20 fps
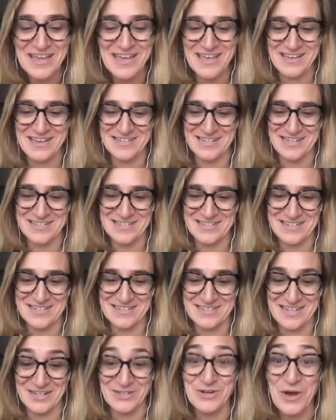and as a
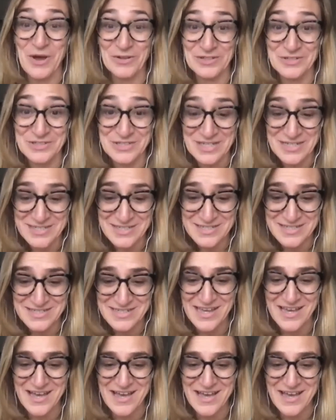technologist.